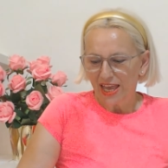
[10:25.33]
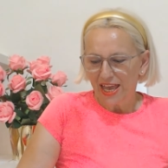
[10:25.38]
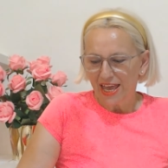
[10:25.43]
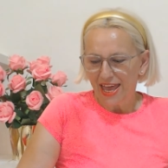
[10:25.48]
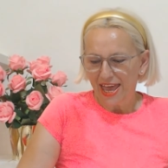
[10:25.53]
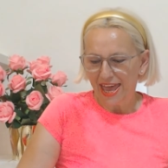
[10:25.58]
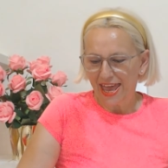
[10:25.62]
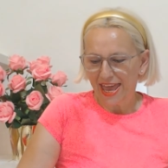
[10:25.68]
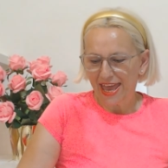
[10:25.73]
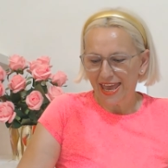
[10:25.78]

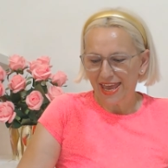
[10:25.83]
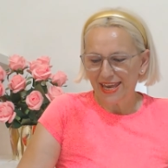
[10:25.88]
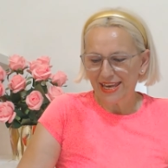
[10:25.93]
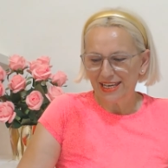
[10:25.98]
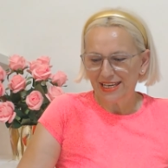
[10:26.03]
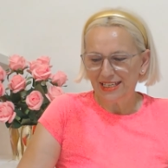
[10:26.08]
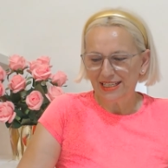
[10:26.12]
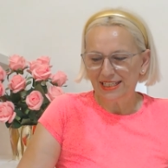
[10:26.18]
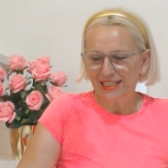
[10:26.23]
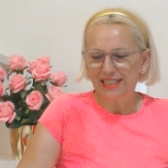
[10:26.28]

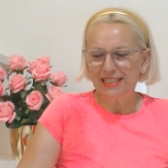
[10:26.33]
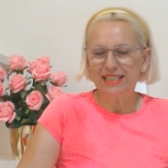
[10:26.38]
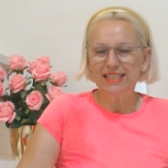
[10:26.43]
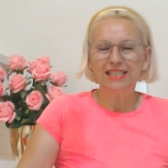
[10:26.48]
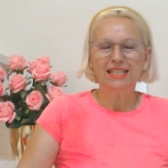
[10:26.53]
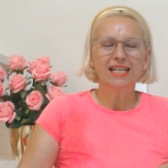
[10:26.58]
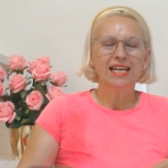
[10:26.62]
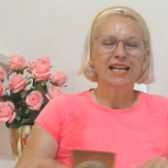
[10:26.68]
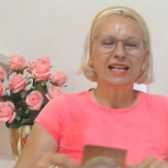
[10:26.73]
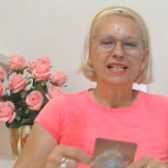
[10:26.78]
and
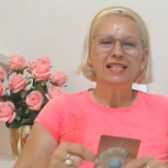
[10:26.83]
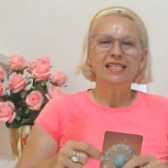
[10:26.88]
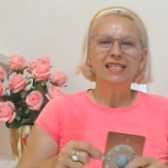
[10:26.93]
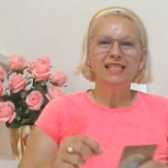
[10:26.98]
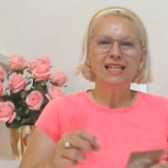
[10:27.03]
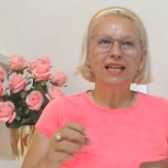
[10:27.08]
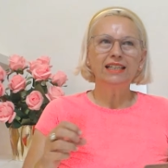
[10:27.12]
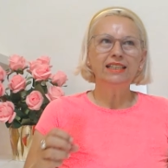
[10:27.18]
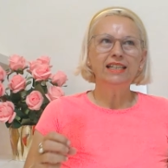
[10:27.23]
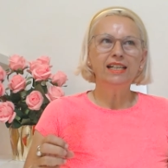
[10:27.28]

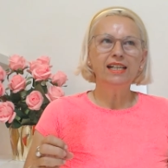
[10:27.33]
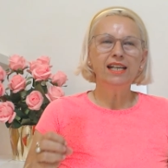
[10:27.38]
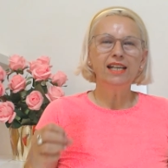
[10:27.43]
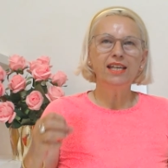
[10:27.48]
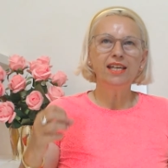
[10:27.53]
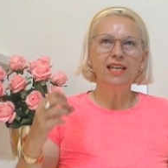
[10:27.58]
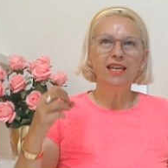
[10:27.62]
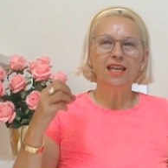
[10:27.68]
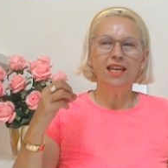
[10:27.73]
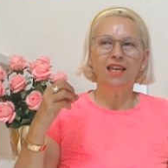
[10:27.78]

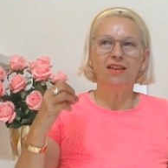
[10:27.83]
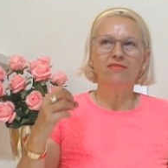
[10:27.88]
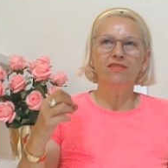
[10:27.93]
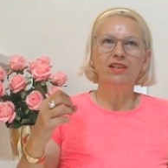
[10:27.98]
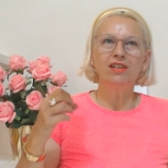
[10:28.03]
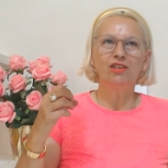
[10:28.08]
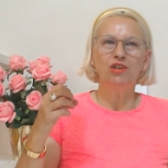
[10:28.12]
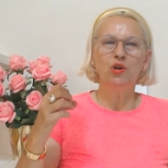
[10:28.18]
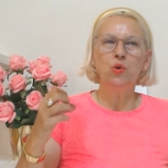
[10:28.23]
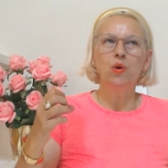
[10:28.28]
suddenly even
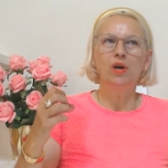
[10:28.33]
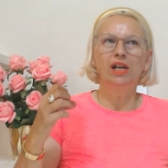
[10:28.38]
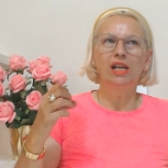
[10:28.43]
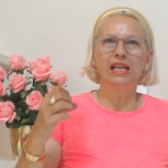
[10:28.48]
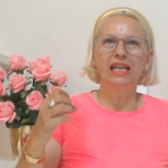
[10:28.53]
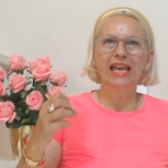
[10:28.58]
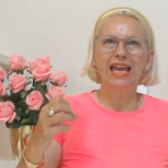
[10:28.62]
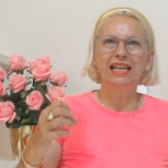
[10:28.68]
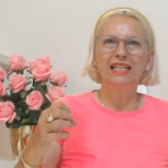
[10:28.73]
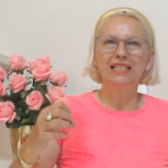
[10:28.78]
you will
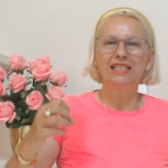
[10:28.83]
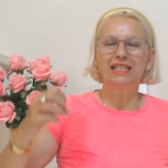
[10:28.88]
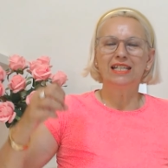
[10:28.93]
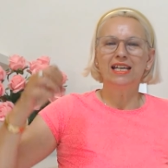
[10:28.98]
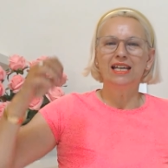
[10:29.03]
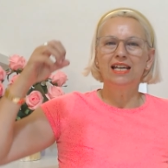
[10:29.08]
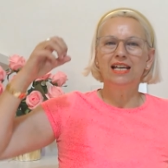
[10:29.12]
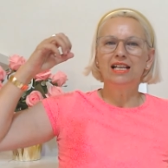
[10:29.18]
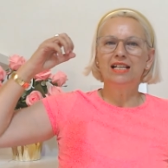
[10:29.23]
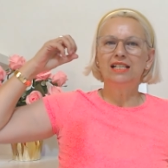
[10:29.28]
get
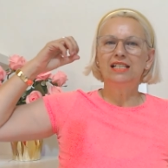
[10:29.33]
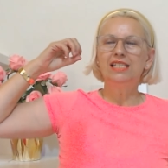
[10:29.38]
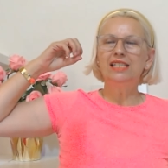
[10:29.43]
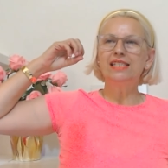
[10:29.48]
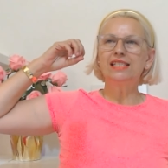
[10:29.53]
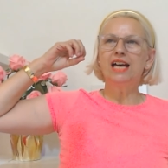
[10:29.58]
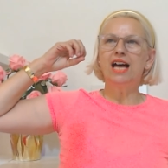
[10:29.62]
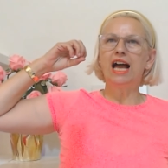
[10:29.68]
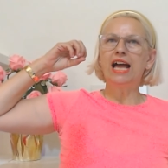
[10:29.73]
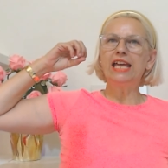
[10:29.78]

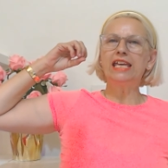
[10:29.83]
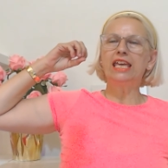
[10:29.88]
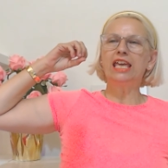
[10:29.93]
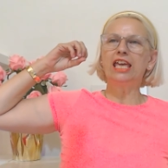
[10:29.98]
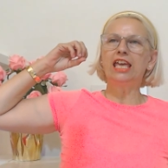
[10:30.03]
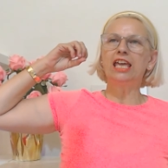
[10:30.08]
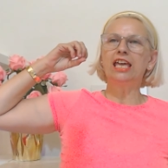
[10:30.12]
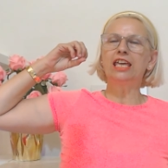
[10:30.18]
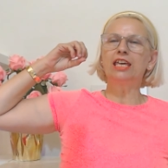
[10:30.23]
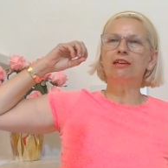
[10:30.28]

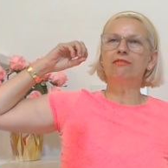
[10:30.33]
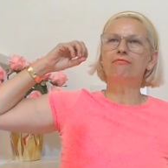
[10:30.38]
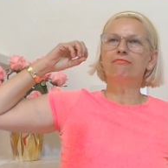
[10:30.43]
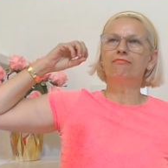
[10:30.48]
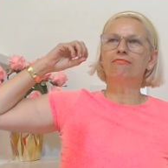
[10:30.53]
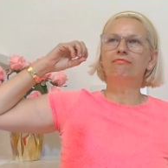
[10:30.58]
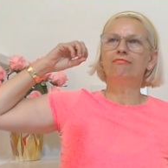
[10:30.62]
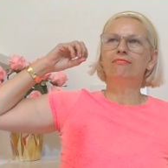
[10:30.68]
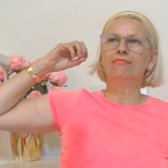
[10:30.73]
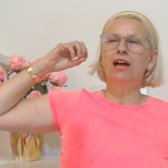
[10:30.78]
psychic,
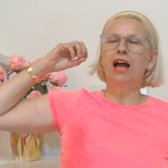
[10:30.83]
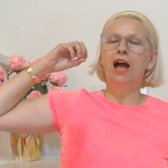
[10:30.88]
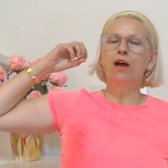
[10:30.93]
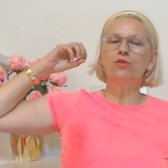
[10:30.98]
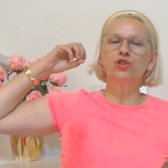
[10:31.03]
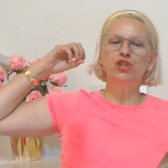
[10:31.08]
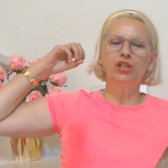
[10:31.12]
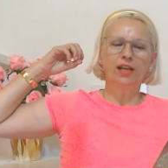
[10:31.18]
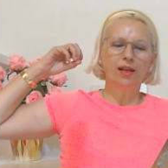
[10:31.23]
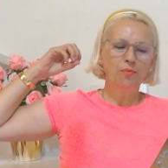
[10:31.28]
how
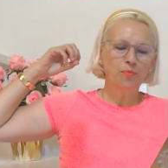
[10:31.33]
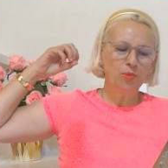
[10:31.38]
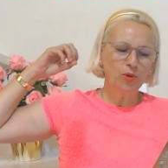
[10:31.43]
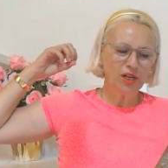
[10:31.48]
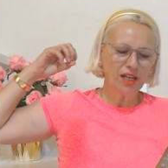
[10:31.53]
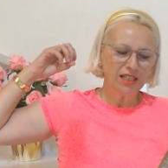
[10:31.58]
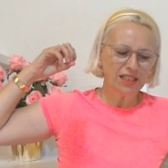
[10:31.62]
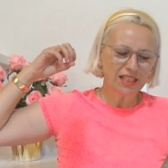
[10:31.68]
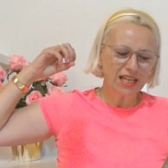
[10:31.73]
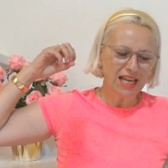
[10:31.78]
shall I put
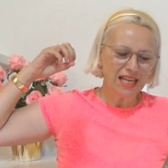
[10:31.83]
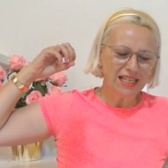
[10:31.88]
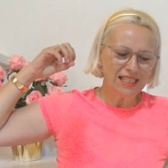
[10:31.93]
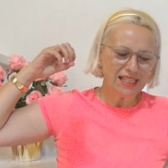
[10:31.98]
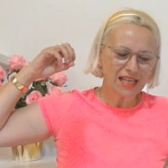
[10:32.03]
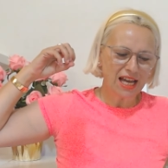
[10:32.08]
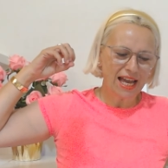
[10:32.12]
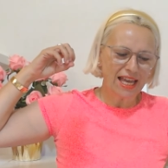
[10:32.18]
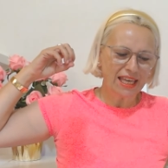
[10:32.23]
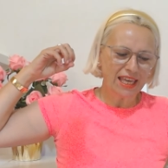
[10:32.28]
it,
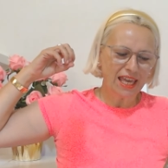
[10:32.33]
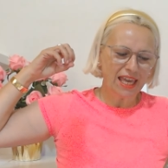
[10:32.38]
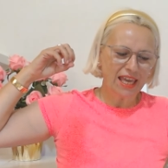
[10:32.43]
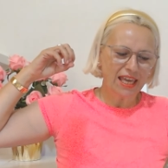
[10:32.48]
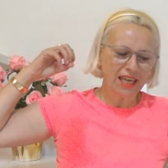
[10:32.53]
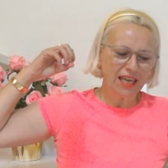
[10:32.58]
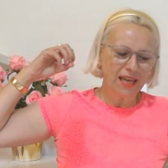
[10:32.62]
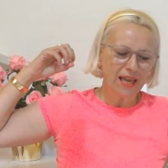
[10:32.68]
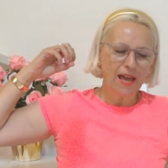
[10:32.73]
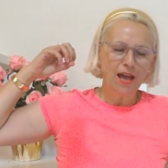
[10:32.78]

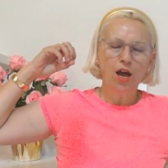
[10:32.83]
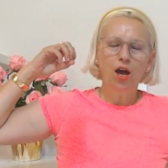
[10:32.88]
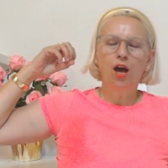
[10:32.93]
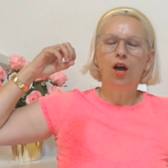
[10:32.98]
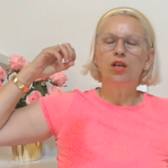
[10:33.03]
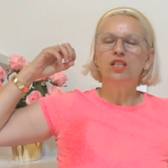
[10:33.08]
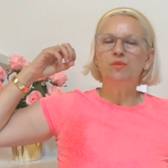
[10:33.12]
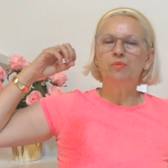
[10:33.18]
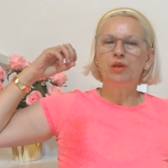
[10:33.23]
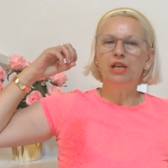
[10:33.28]
psychic or
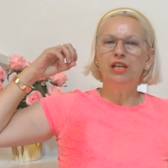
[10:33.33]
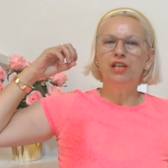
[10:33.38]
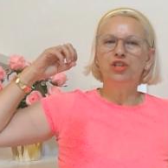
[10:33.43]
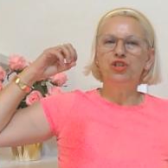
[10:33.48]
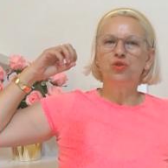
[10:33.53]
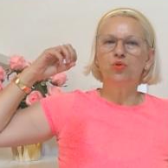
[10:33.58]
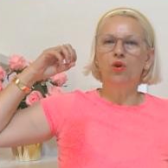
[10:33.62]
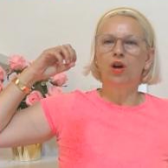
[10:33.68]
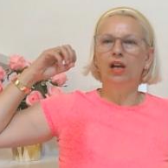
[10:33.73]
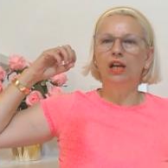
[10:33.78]

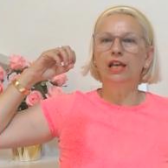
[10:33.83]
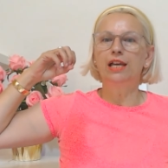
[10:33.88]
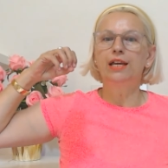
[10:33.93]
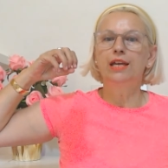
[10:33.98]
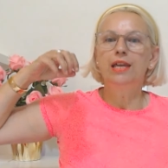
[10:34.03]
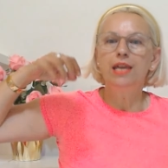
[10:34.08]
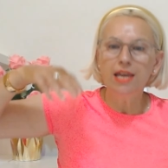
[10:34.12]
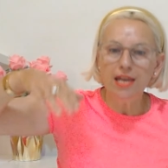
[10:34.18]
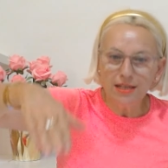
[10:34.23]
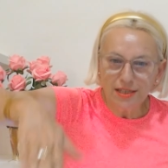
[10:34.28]
spiritual
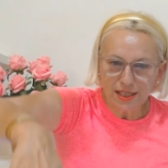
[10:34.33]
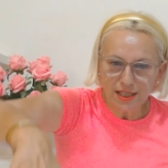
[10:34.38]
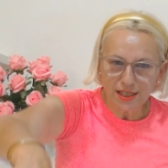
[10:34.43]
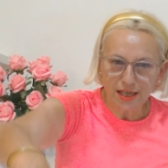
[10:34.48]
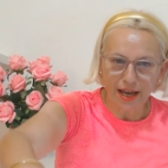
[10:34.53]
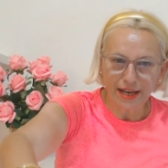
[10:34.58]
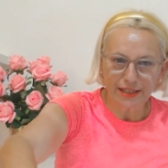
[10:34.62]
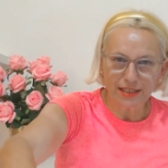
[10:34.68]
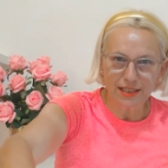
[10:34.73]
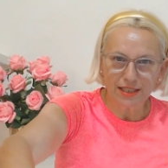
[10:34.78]

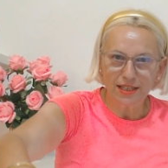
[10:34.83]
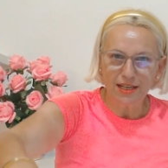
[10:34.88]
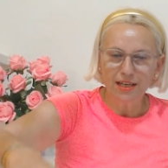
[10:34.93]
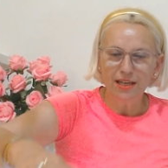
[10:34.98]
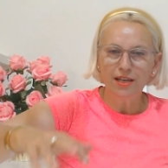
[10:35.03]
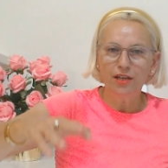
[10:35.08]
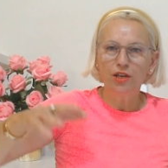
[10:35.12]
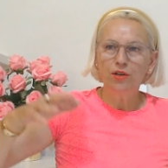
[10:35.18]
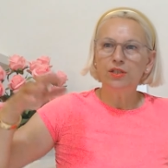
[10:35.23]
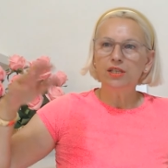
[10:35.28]
insight.
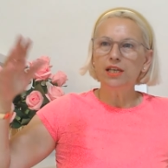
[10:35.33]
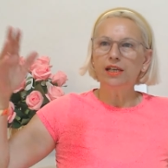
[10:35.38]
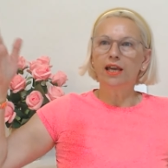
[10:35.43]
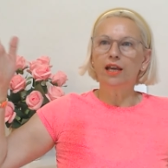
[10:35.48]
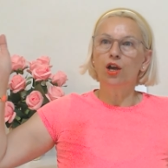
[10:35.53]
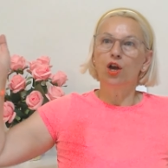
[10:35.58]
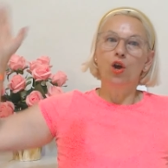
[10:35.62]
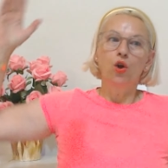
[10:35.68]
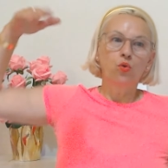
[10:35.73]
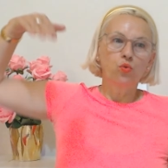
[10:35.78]
You see like,
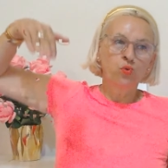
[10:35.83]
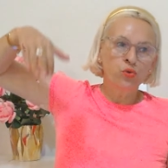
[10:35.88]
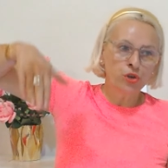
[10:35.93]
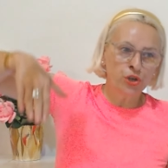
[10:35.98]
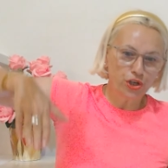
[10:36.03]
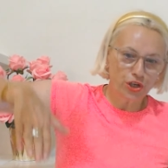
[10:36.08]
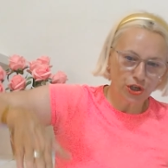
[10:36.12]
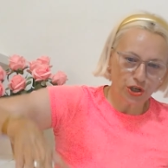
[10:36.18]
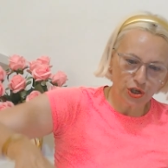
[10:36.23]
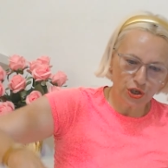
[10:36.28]

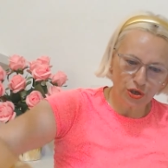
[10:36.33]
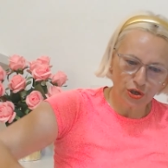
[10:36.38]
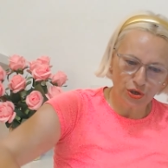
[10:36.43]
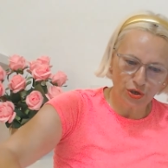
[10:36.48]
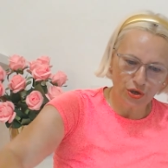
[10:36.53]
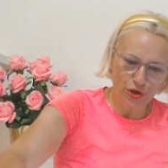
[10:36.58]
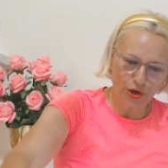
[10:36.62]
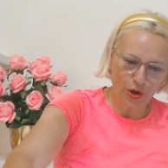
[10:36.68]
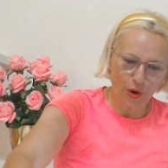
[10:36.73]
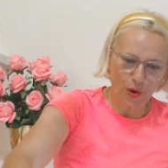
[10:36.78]

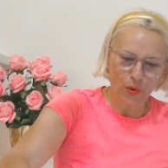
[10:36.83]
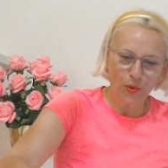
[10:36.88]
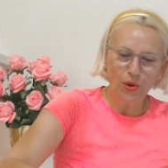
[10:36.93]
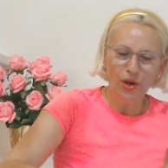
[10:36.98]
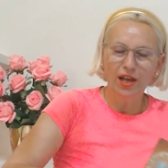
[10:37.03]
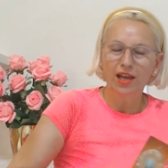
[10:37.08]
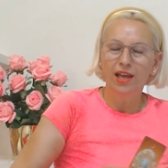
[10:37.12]
whoosh, you know,